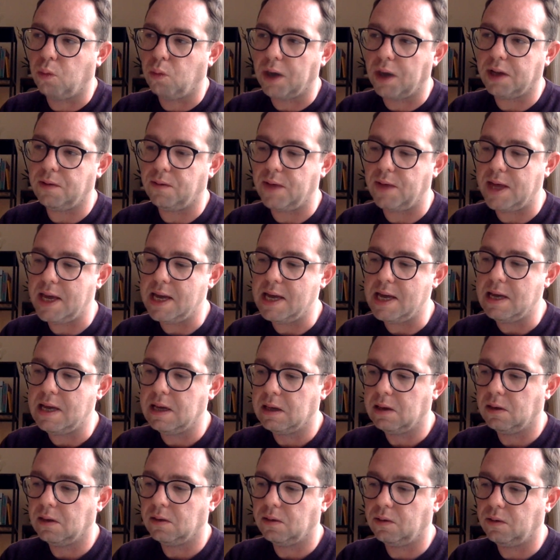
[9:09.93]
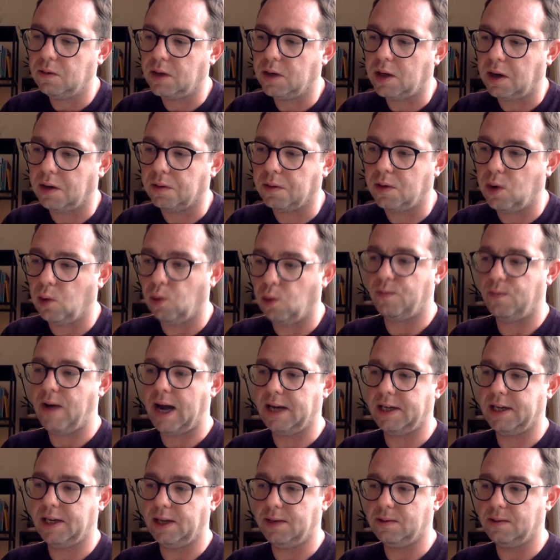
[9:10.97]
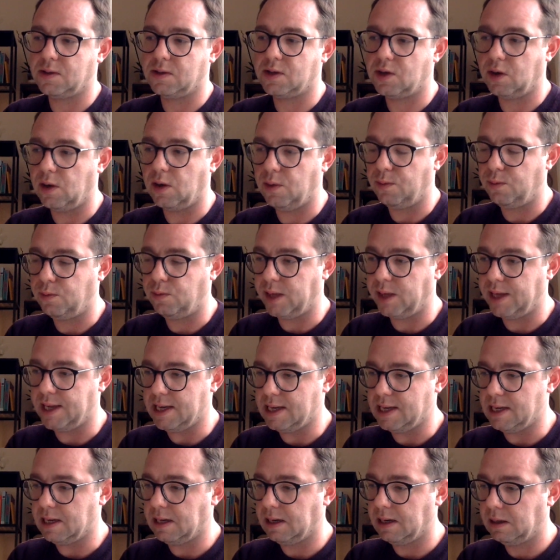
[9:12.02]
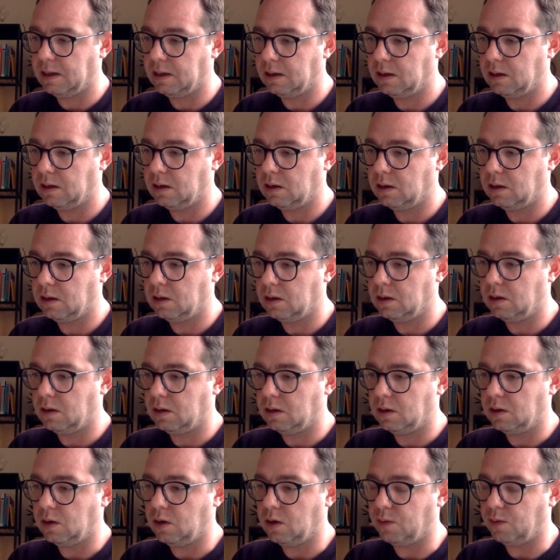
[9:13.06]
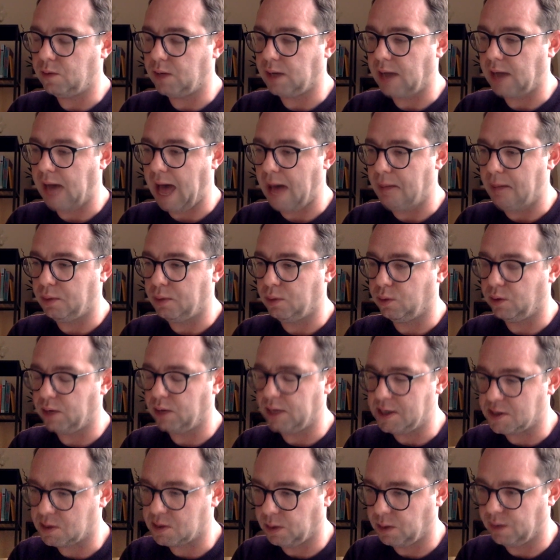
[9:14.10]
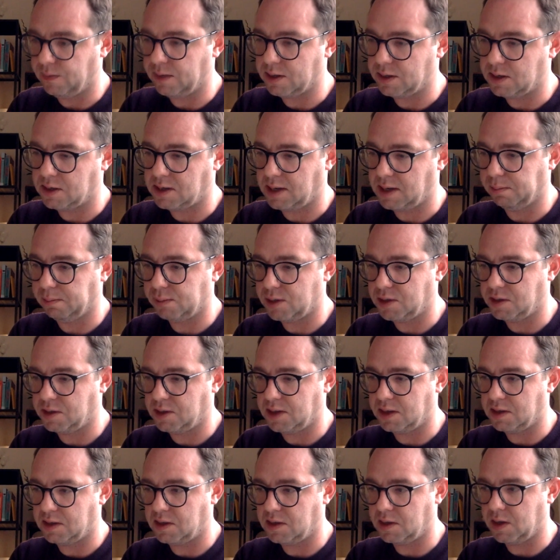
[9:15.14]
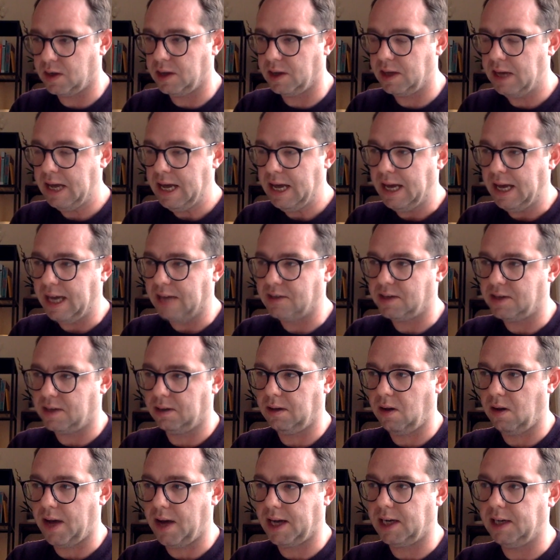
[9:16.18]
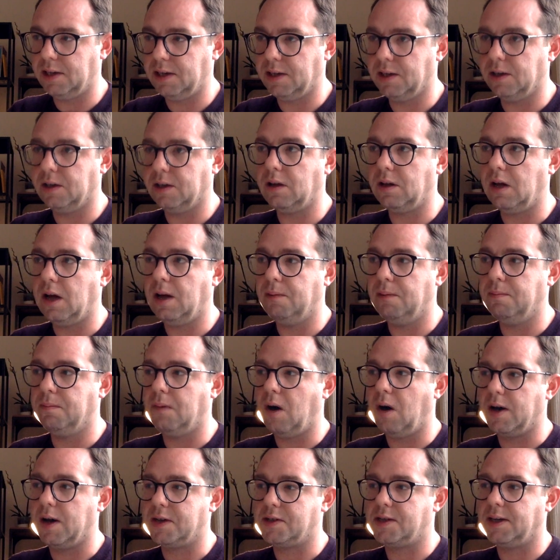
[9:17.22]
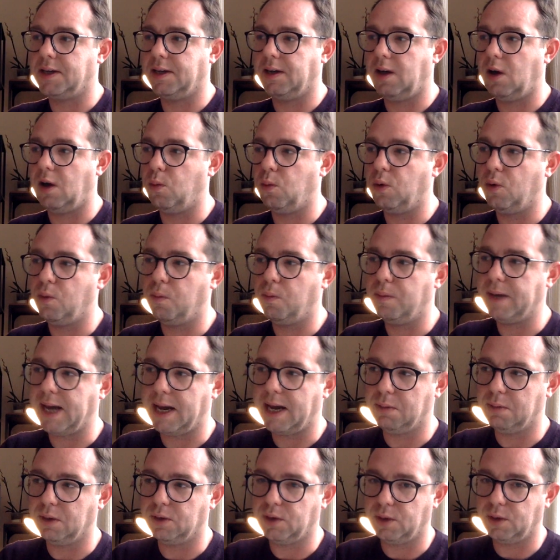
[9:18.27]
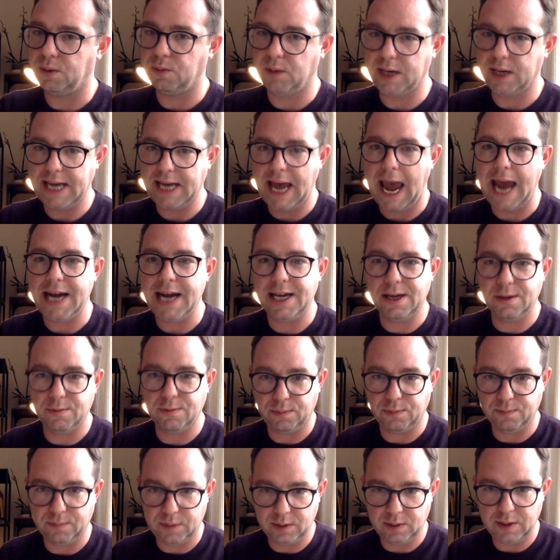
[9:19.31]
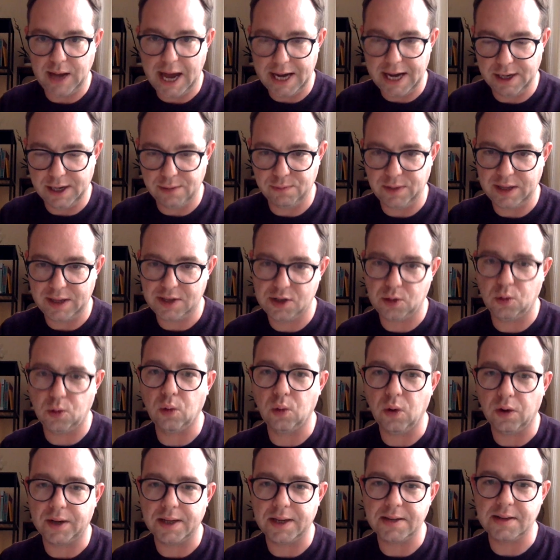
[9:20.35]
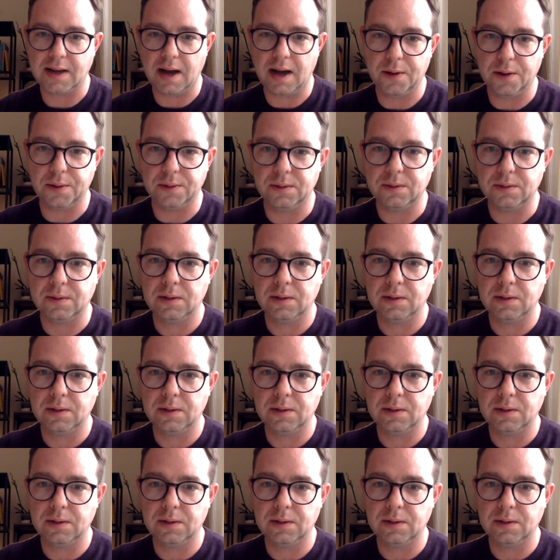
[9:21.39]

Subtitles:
of the kind of core values of the lab, or at least one of its assumptions, is that it's unlikely that ICLR will be able to do really any of this all on its own.